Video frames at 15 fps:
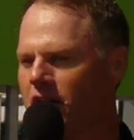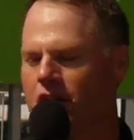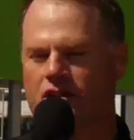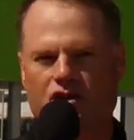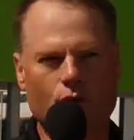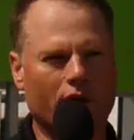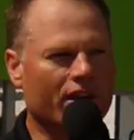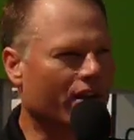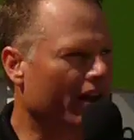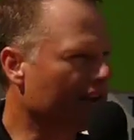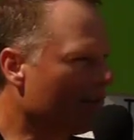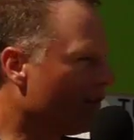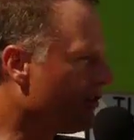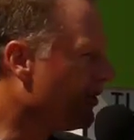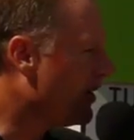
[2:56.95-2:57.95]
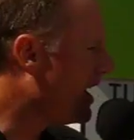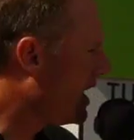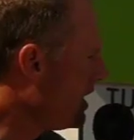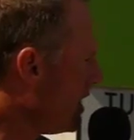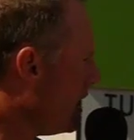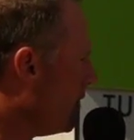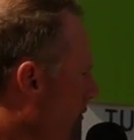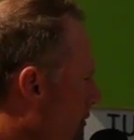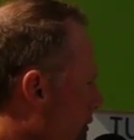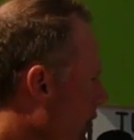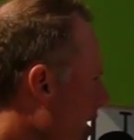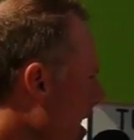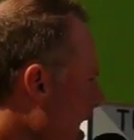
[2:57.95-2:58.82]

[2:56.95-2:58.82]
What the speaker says: city. So I'd like to thank him